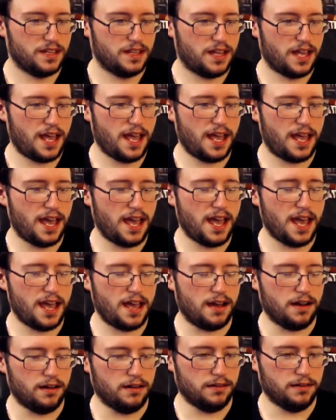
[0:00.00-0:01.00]

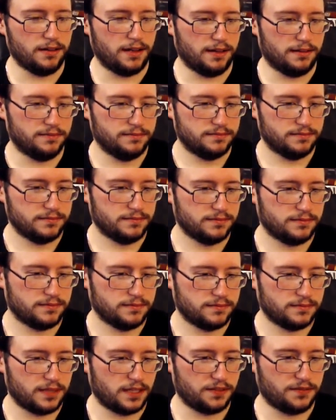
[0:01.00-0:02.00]
Oh, okay.
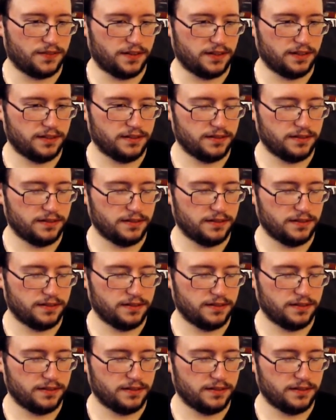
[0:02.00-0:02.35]
That's fine.